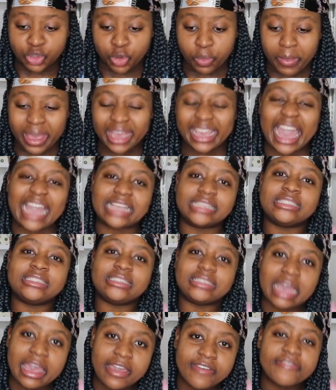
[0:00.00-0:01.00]
to make a
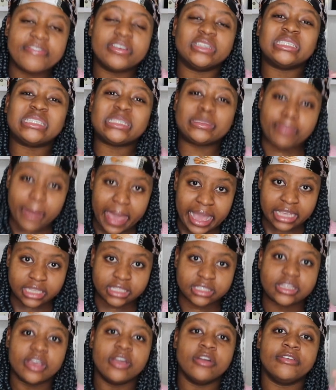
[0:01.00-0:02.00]
safe
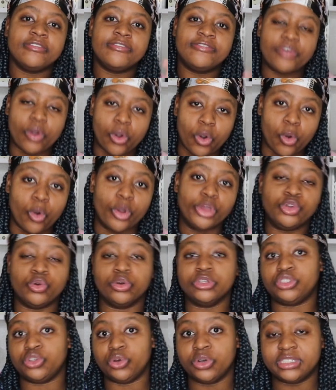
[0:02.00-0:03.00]
space for
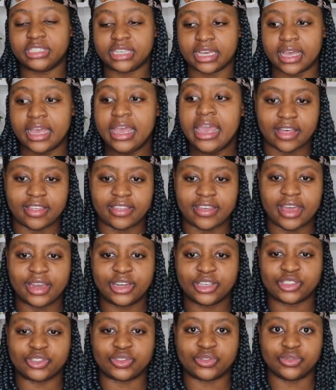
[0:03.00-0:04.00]
your daughter.
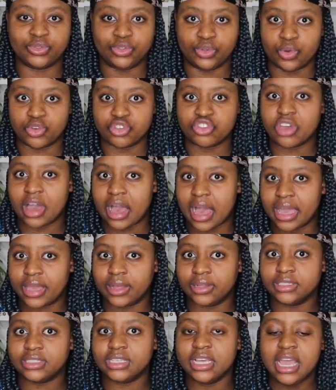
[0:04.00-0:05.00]
That is your
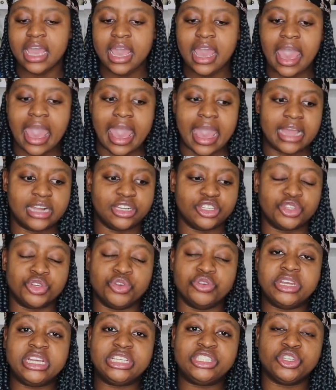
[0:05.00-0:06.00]
child, and
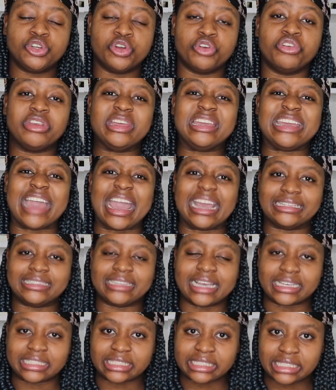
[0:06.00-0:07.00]
you need to
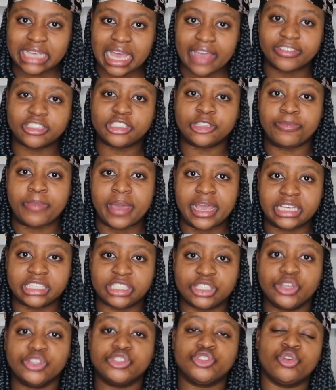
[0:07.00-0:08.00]
create a safe
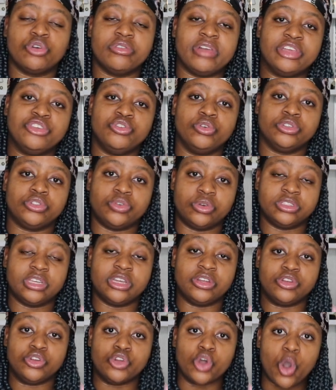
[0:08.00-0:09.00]
space so that your
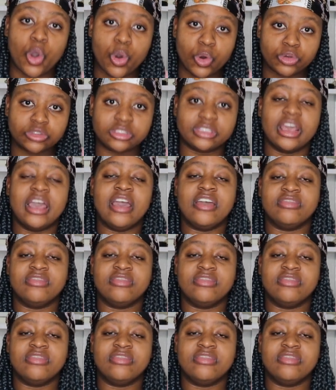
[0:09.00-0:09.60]
daughter knows